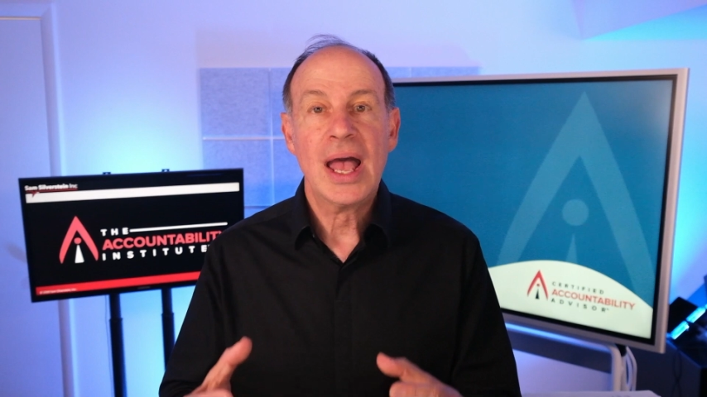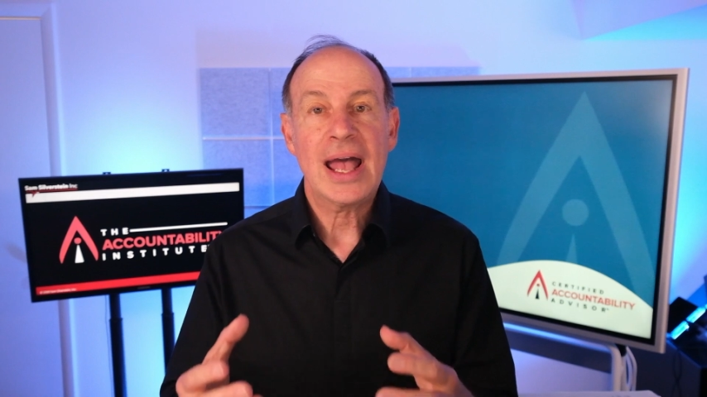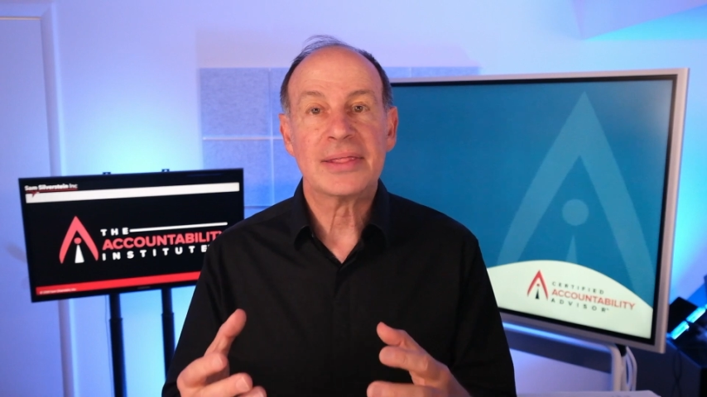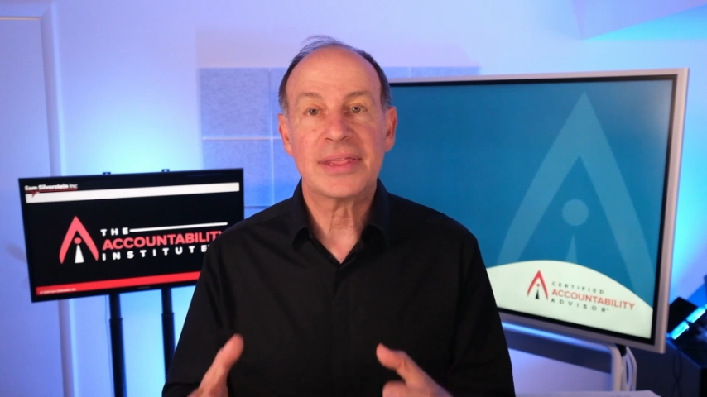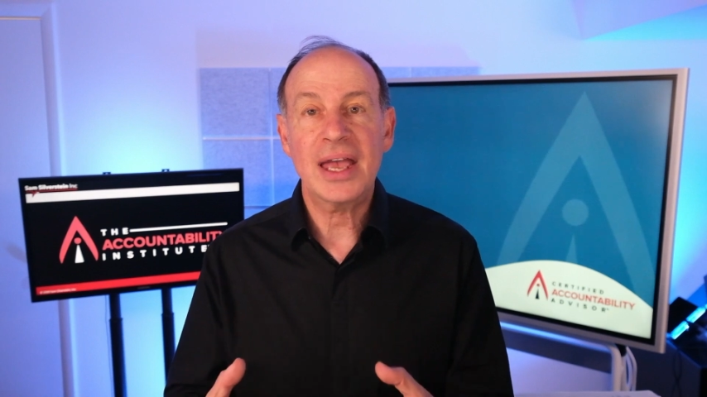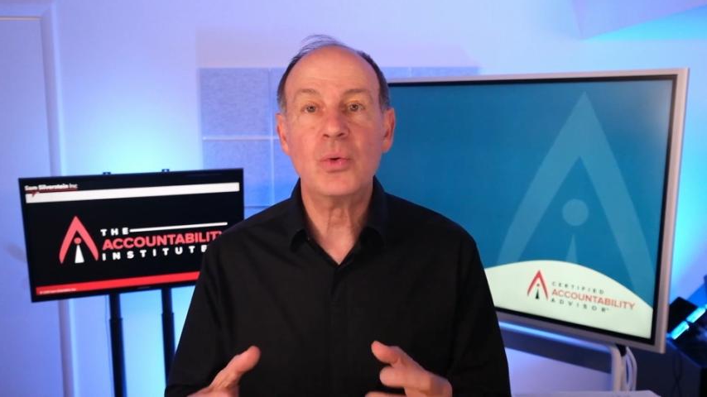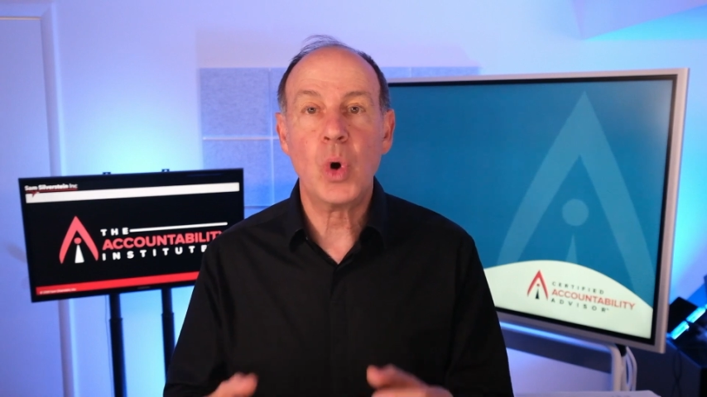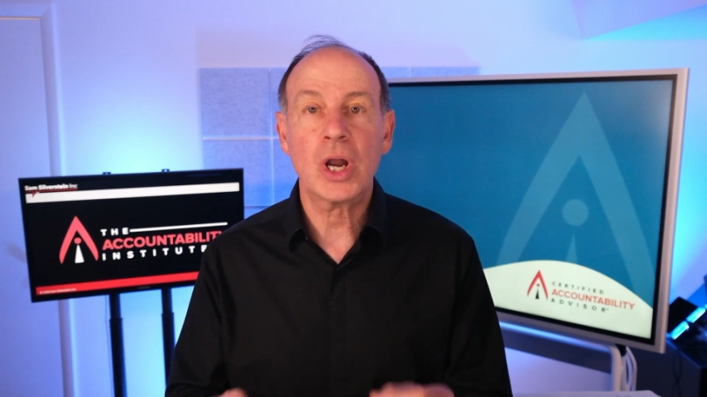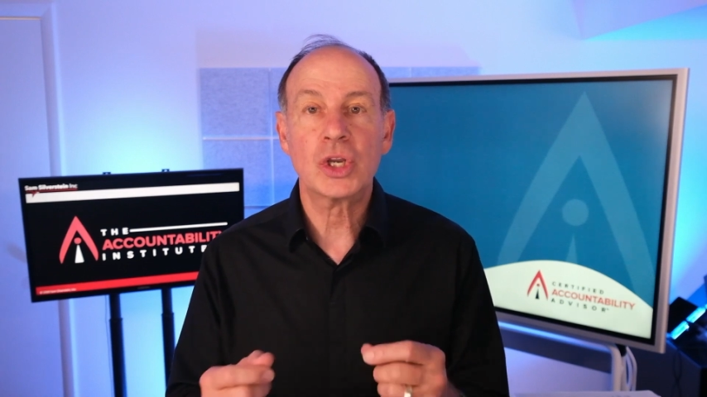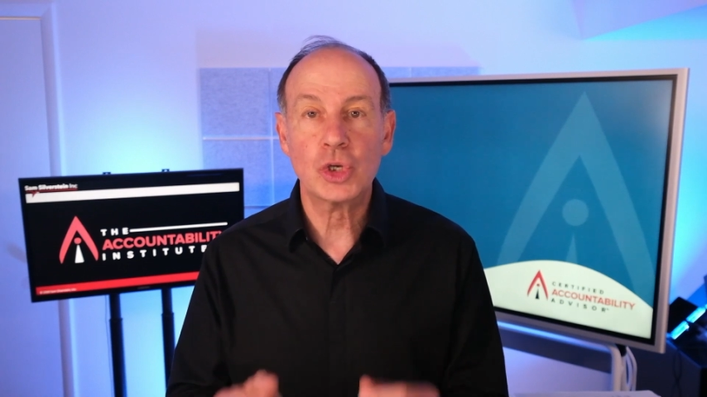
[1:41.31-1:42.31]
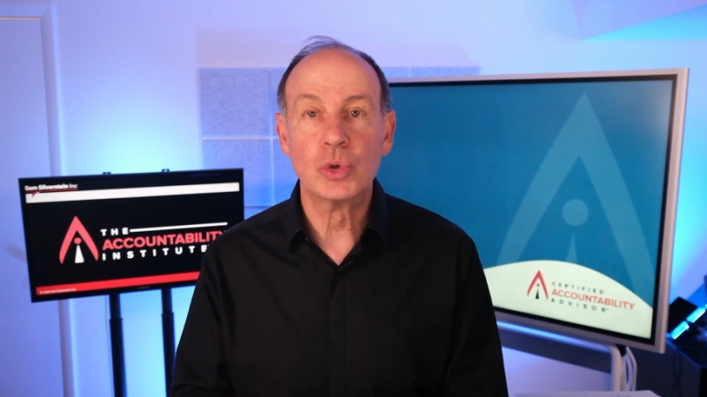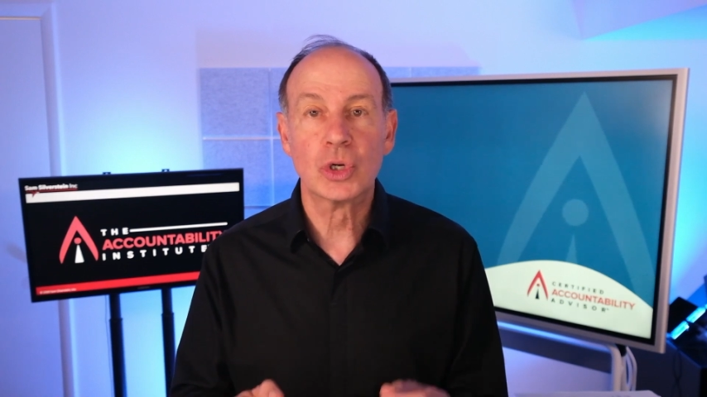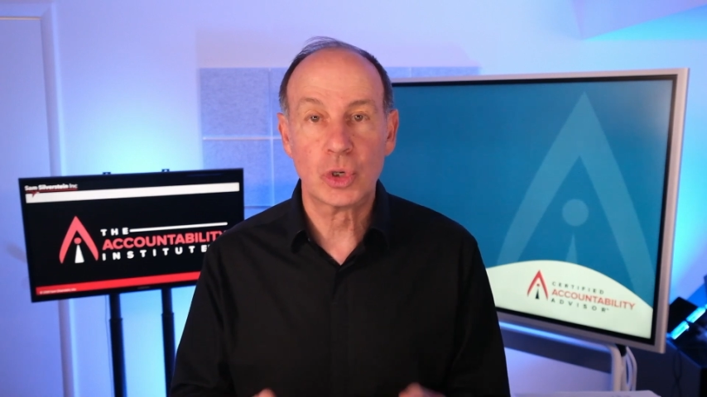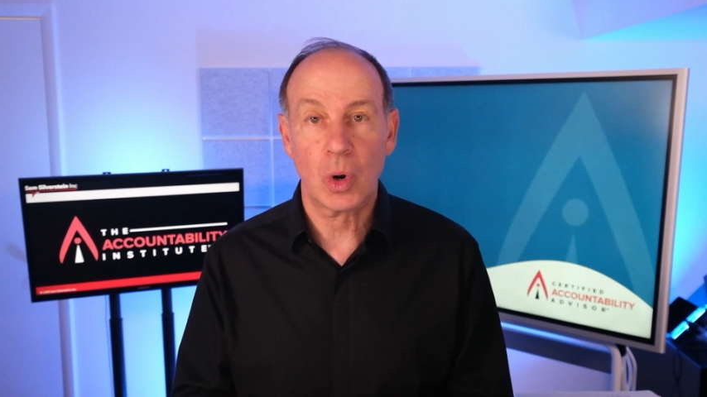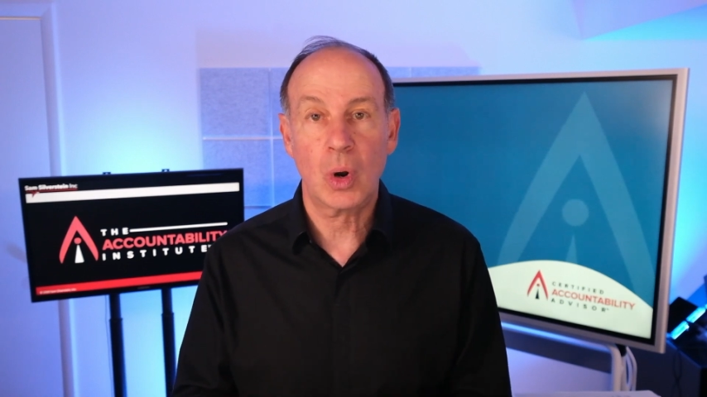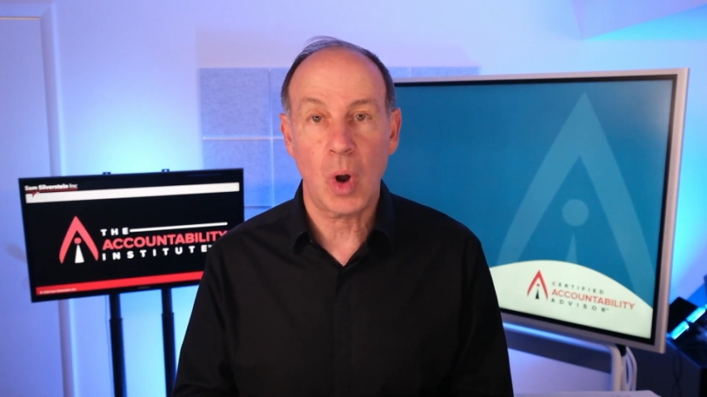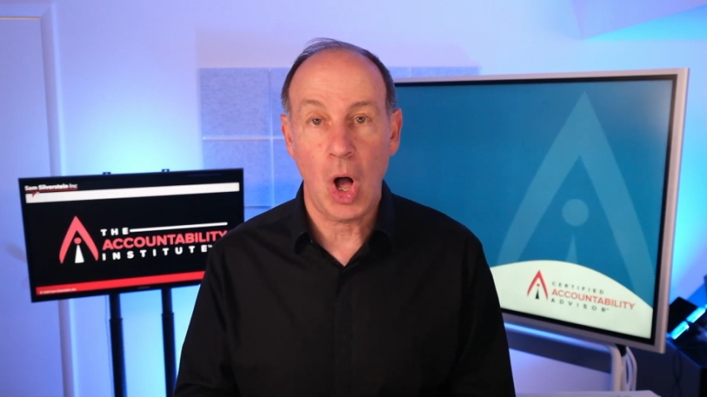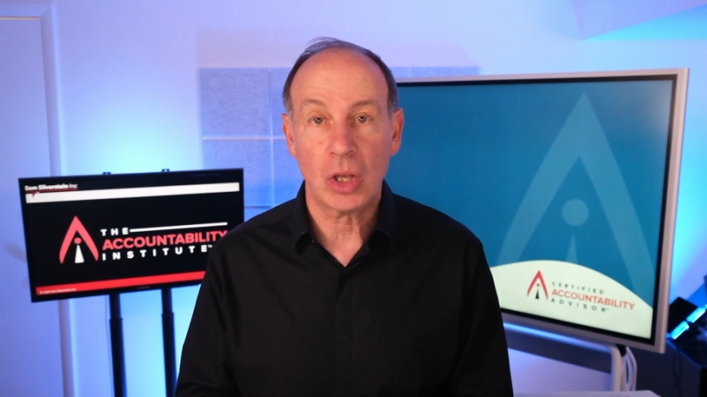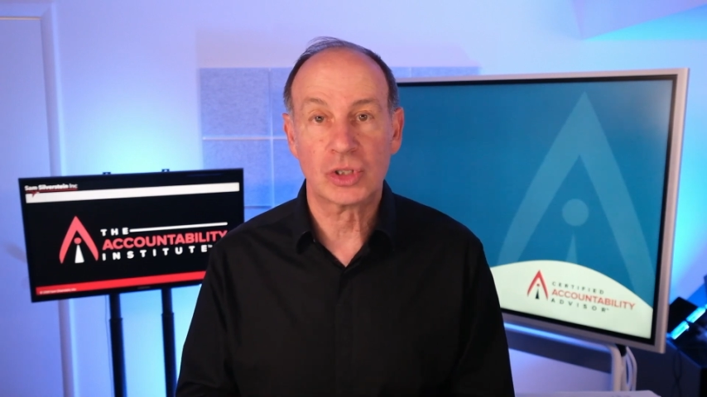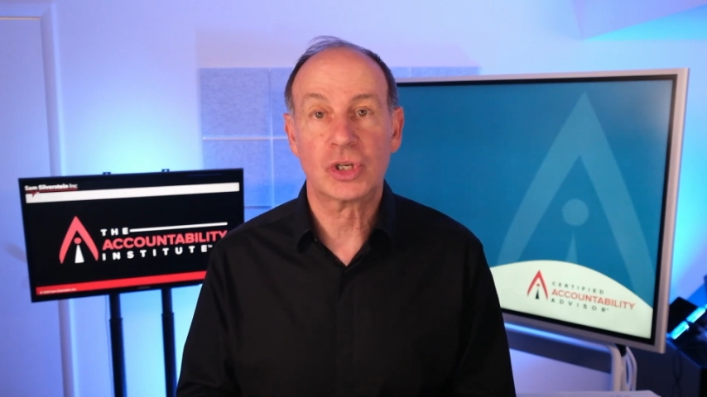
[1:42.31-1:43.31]
and they want you to grow
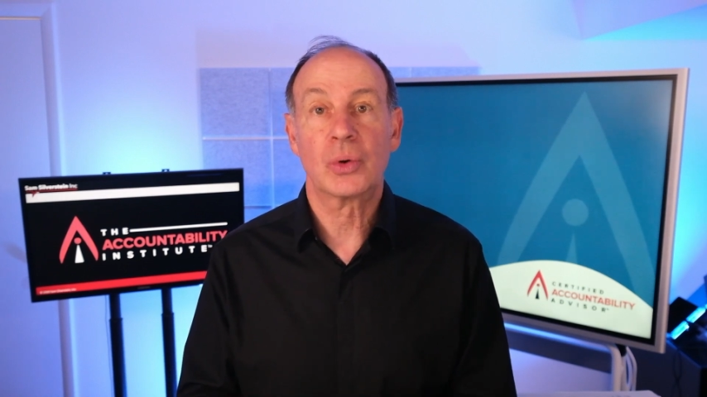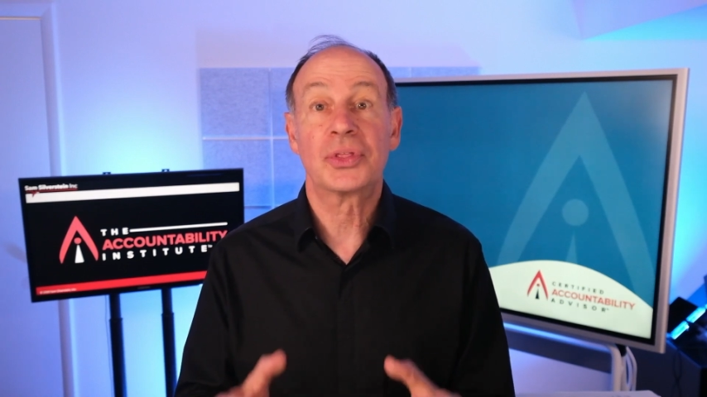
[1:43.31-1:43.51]
also.